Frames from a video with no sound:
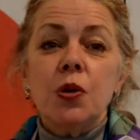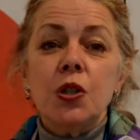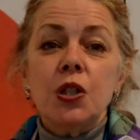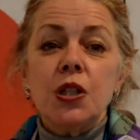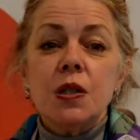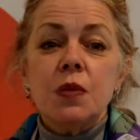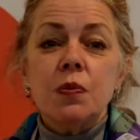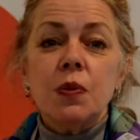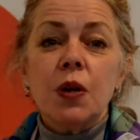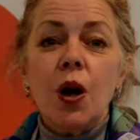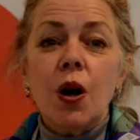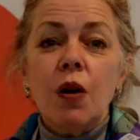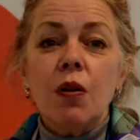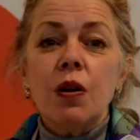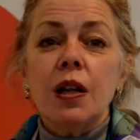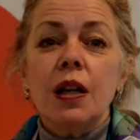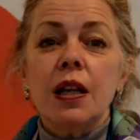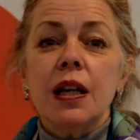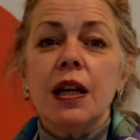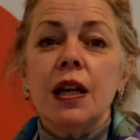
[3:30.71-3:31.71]
which is
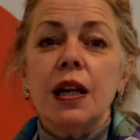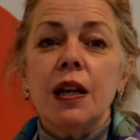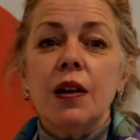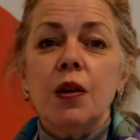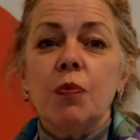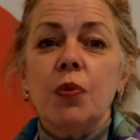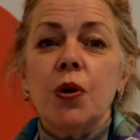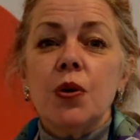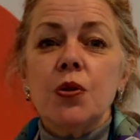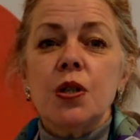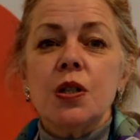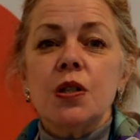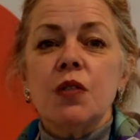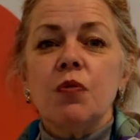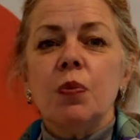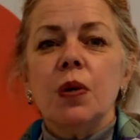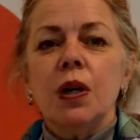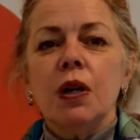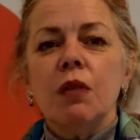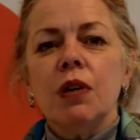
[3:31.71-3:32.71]
currently in the process
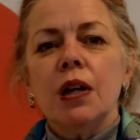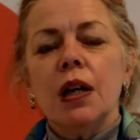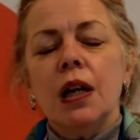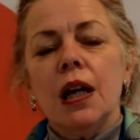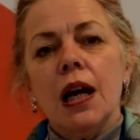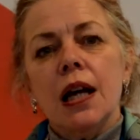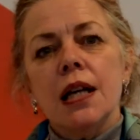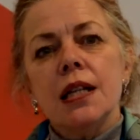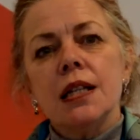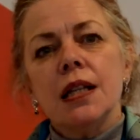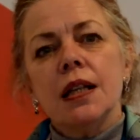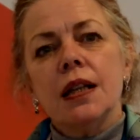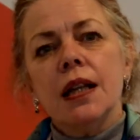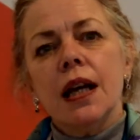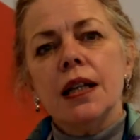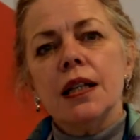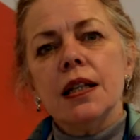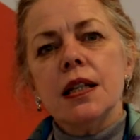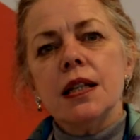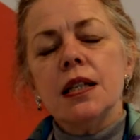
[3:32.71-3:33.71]
of being realized, and
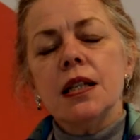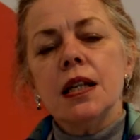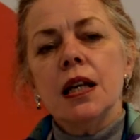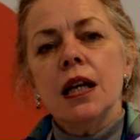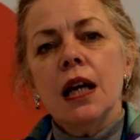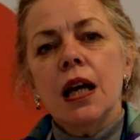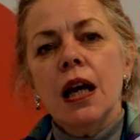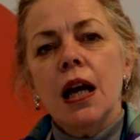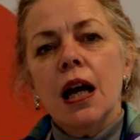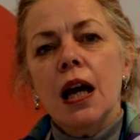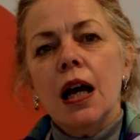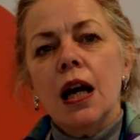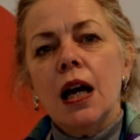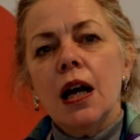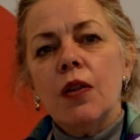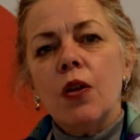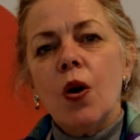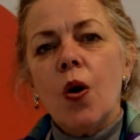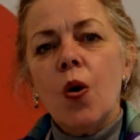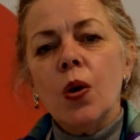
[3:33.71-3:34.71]
that is
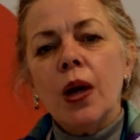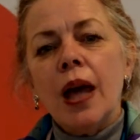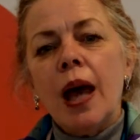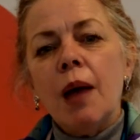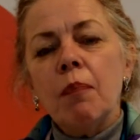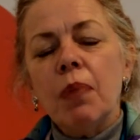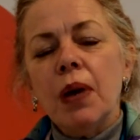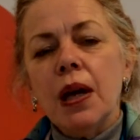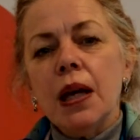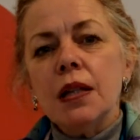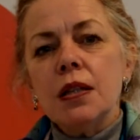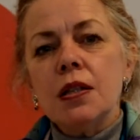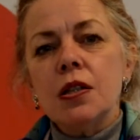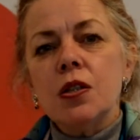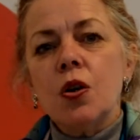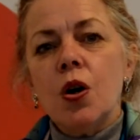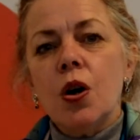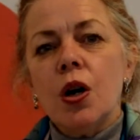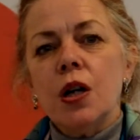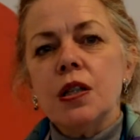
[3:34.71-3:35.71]
the whole campaign
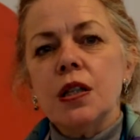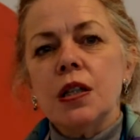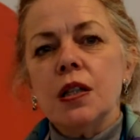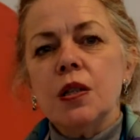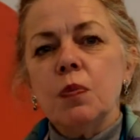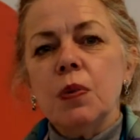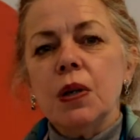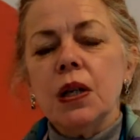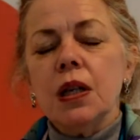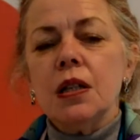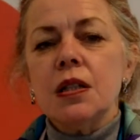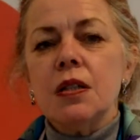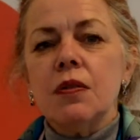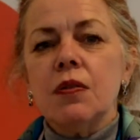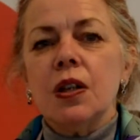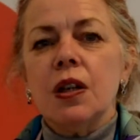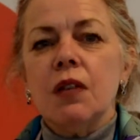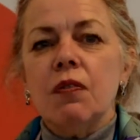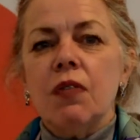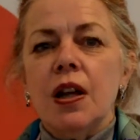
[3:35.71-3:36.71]
started because
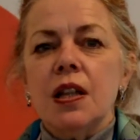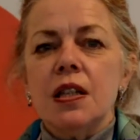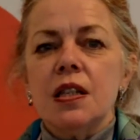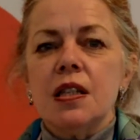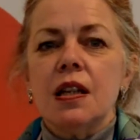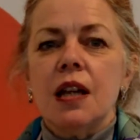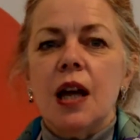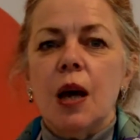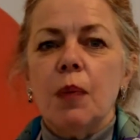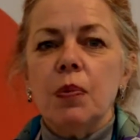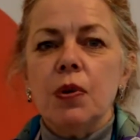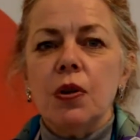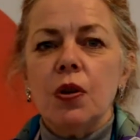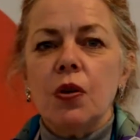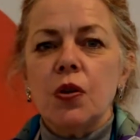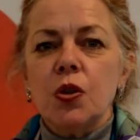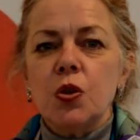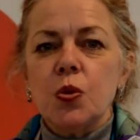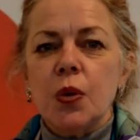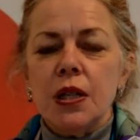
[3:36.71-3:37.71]
of the events that happened
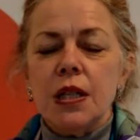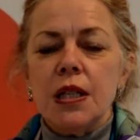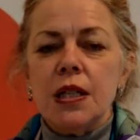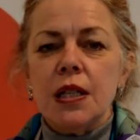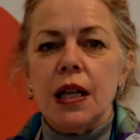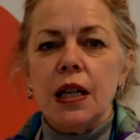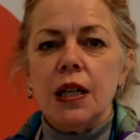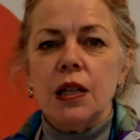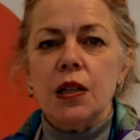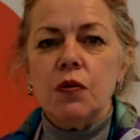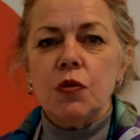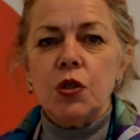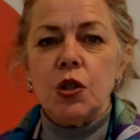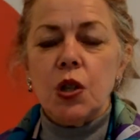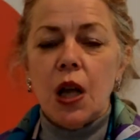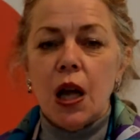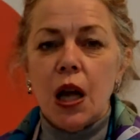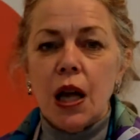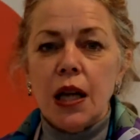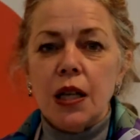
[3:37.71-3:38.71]
on the 22nd of
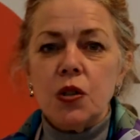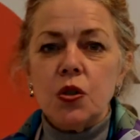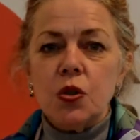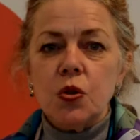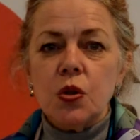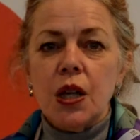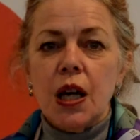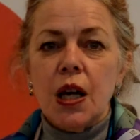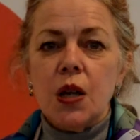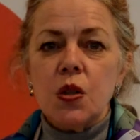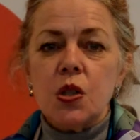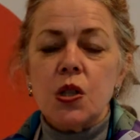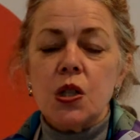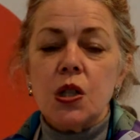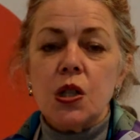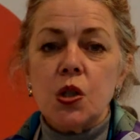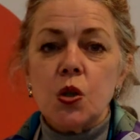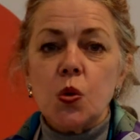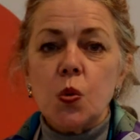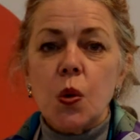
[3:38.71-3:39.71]
July in
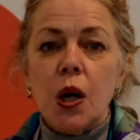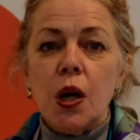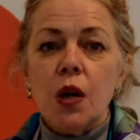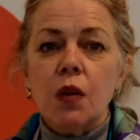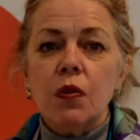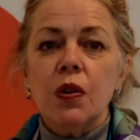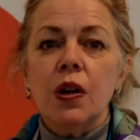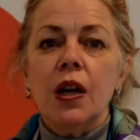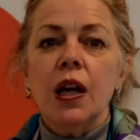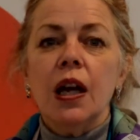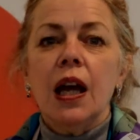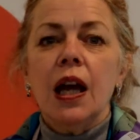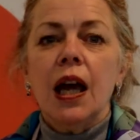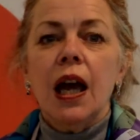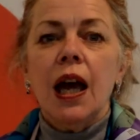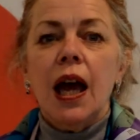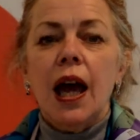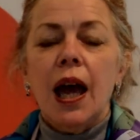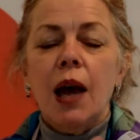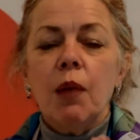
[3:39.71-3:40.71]
2012,
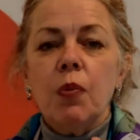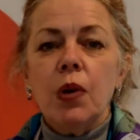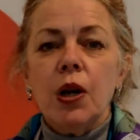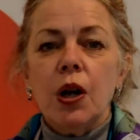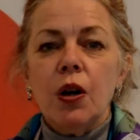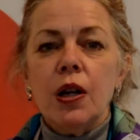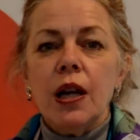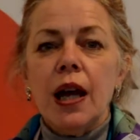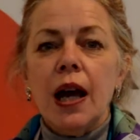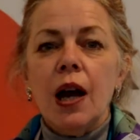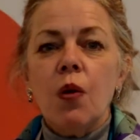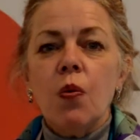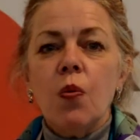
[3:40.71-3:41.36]
and we are now